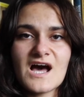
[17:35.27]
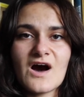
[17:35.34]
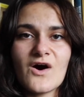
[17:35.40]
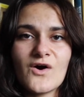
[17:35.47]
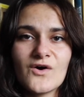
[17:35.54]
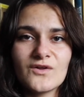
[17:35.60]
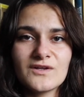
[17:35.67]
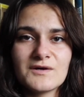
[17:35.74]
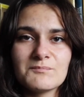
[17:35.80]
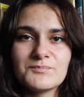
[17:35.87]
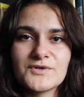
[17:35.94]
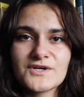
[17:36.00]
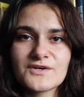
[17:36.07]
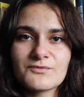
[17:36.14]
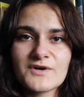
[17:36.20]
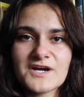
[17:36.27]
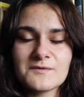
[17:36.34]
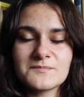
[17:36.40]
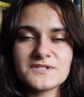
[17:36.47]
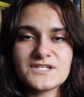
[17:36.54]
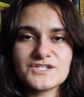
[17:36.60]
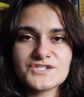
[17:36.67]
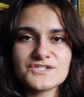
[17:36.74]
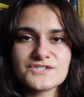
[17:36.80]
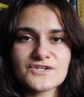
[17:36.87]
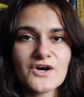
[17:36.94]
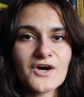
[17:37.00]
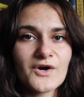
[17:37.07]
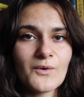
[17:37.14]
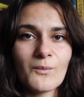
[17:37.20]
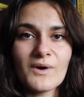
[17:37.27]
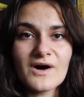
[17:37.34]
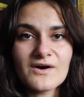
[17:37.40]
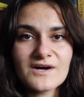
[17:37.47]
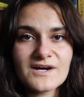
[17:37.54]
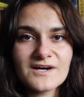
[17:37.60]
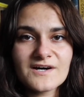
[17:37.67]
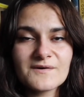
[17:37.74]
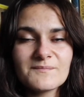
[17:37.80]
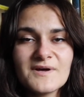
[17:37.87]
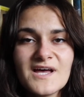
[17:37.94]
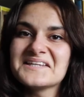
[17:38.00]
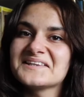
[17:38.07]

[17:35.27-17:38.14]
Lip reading: All book recommendations are welcome.